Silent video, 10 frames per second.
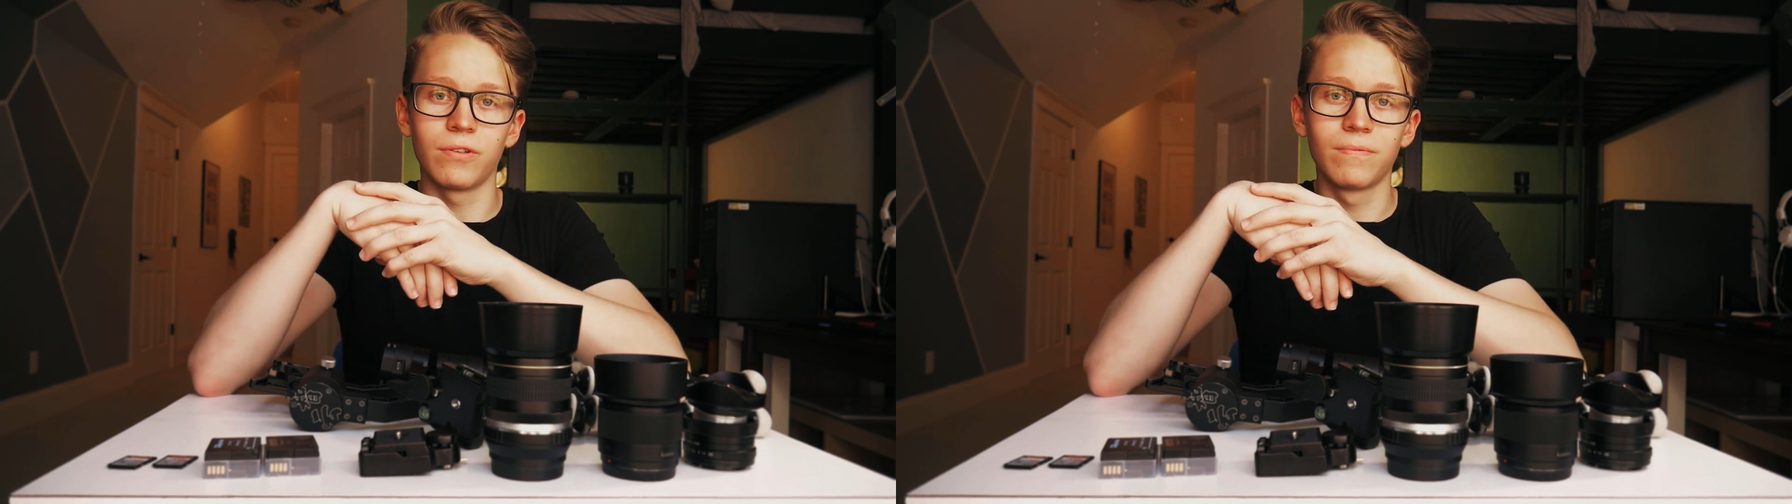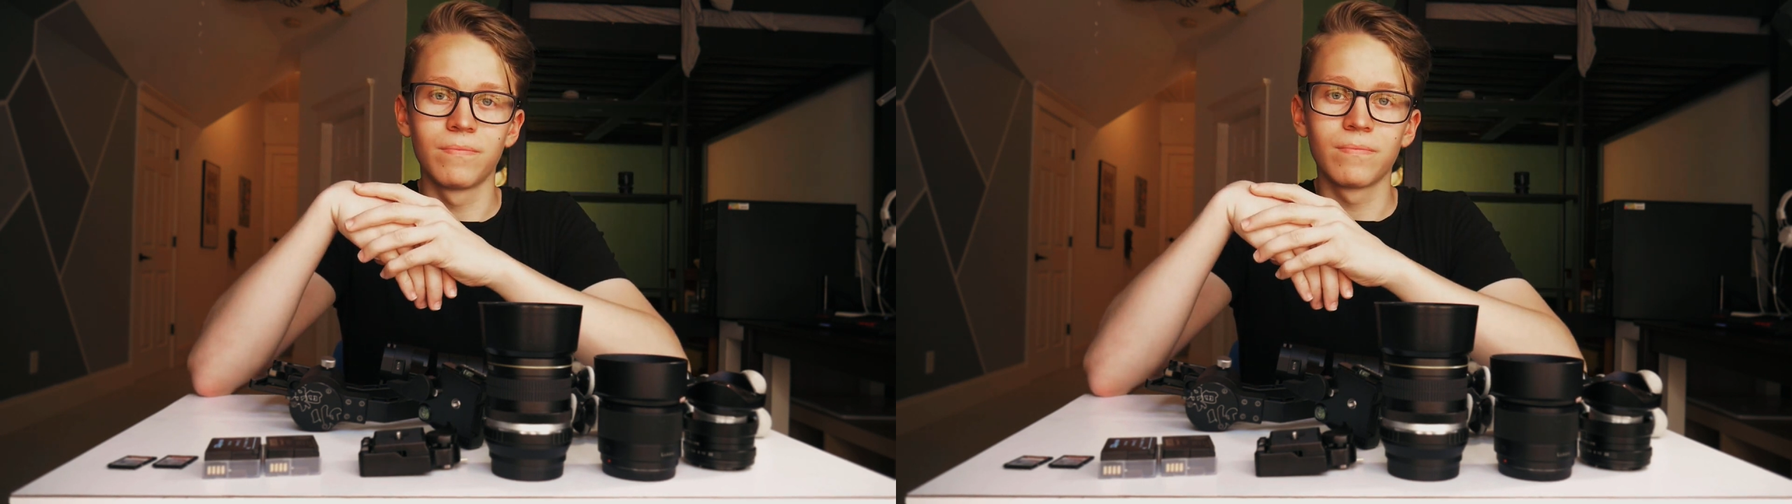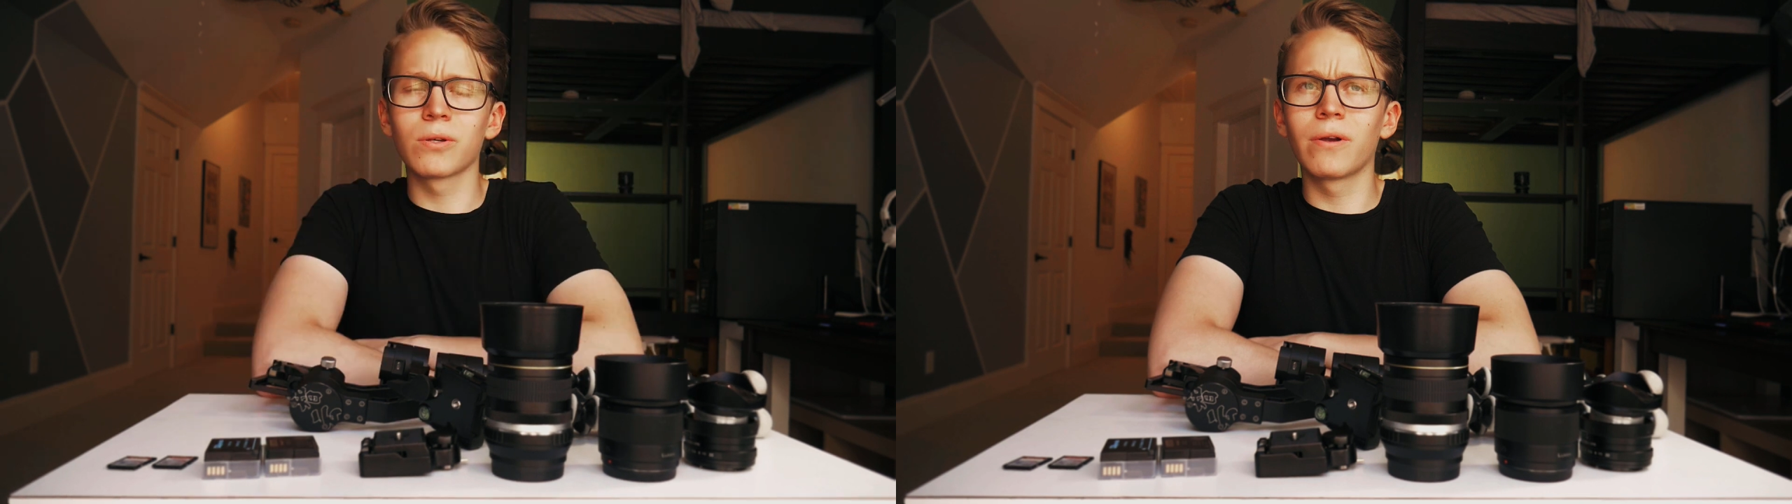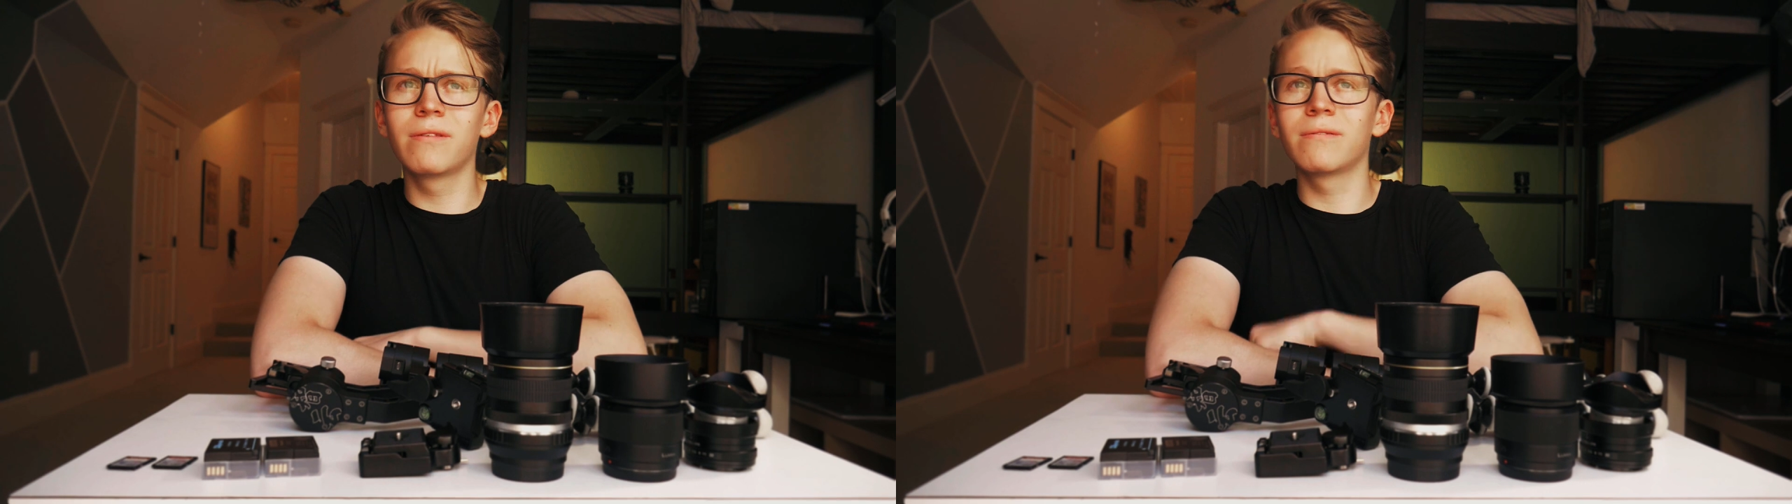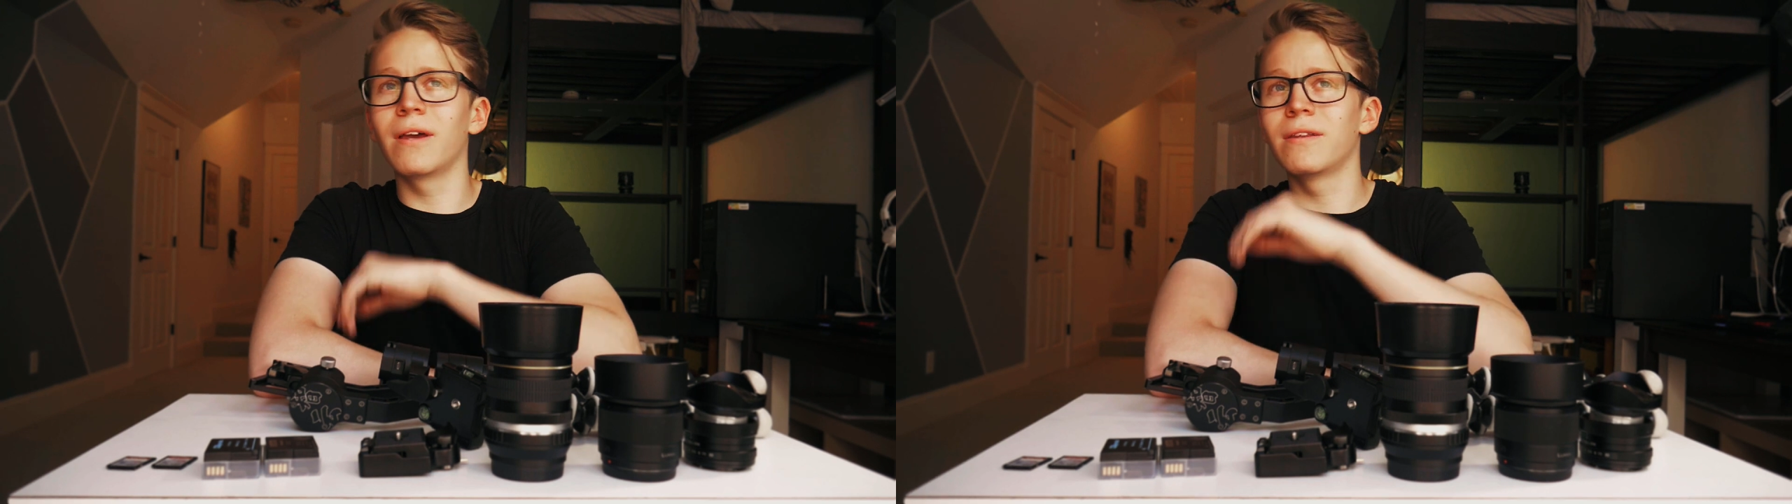Also, sorry
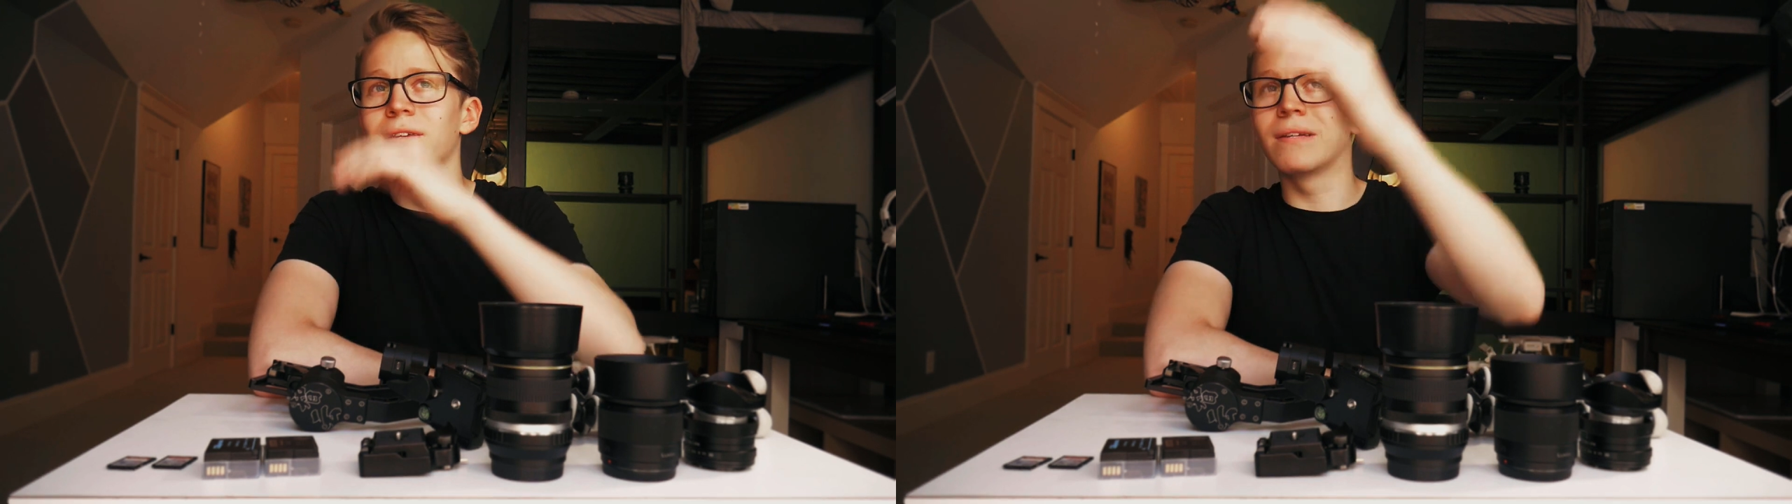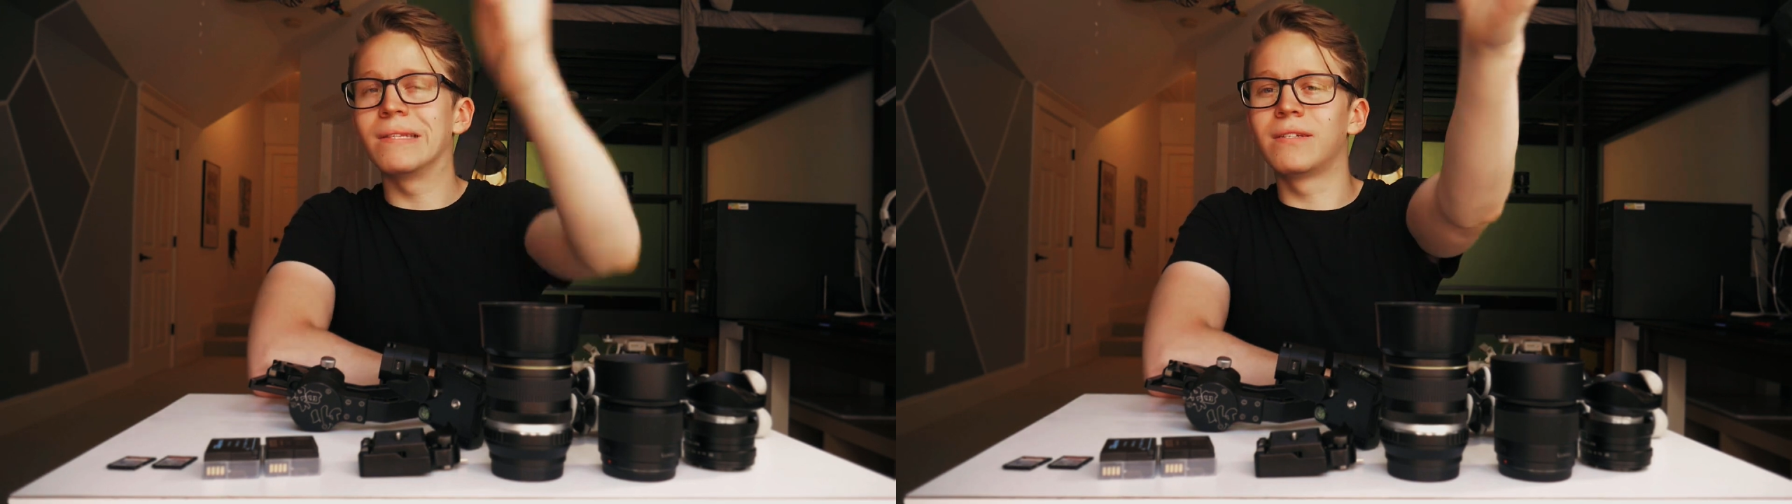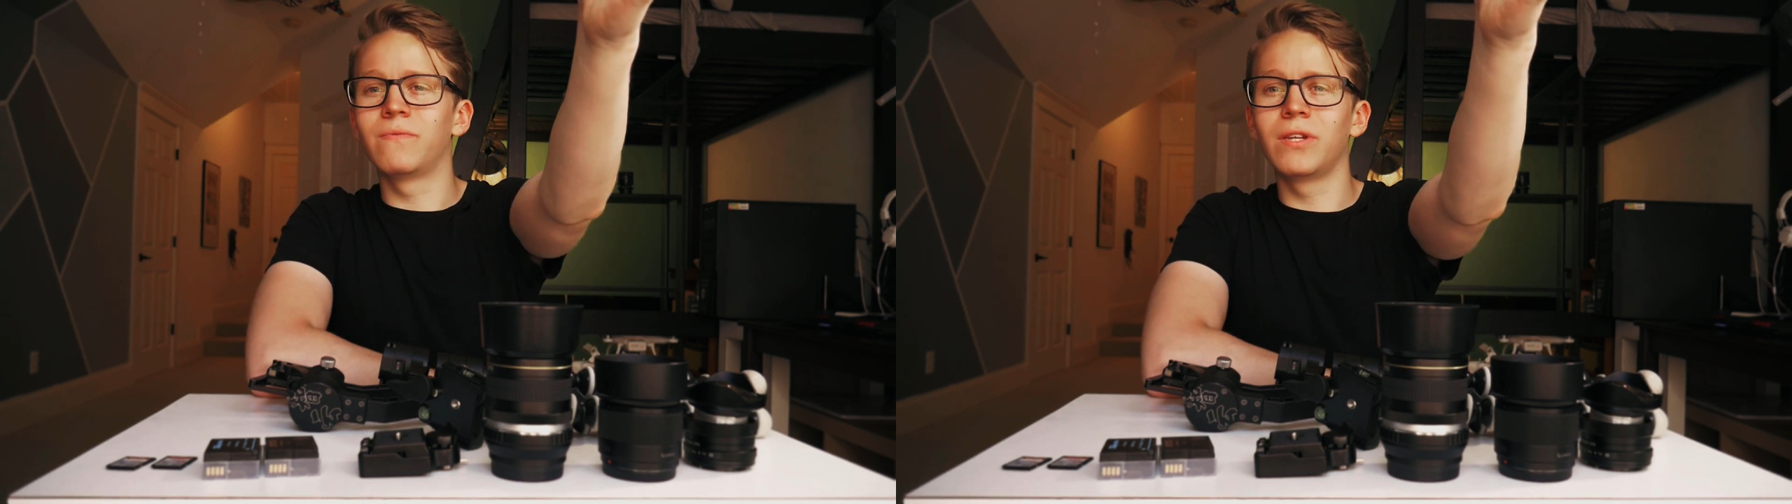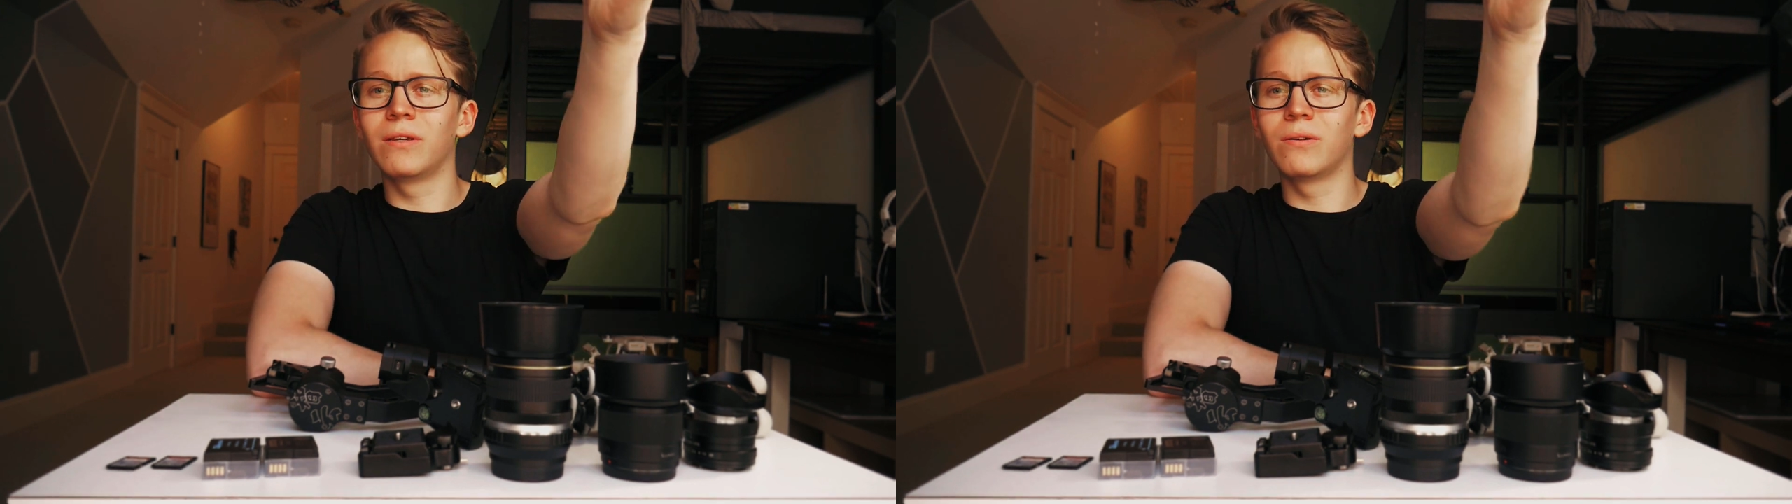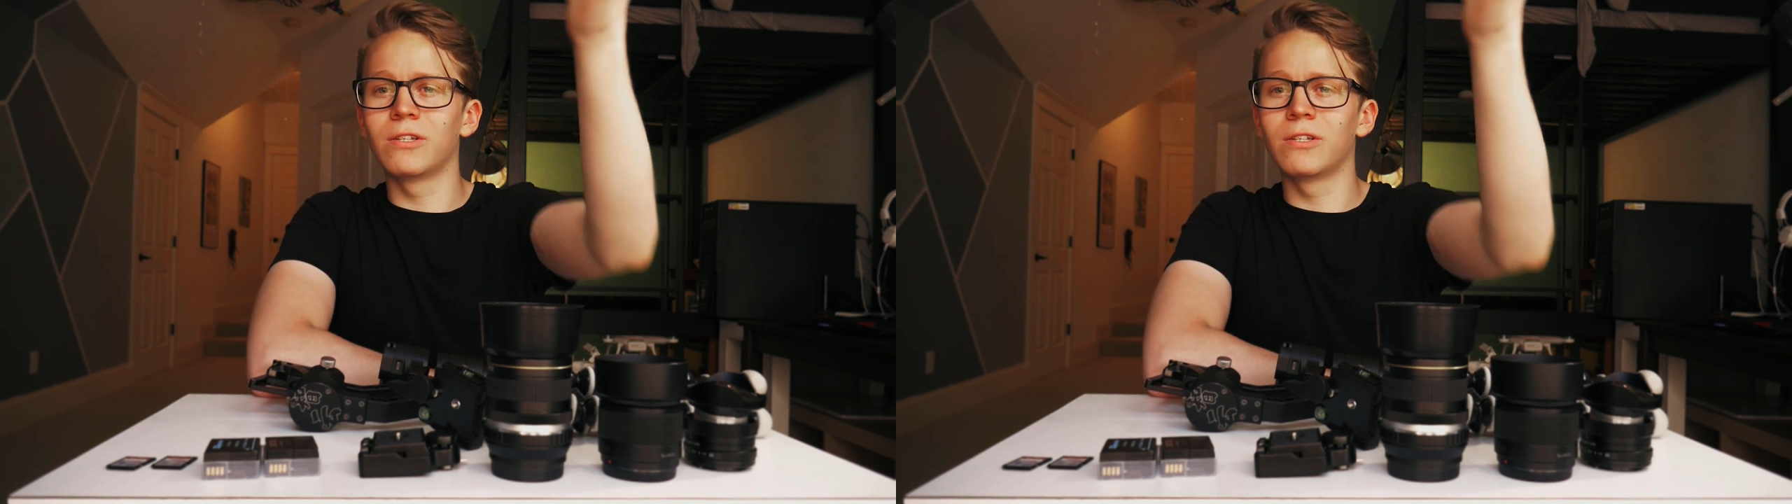the lighting in this video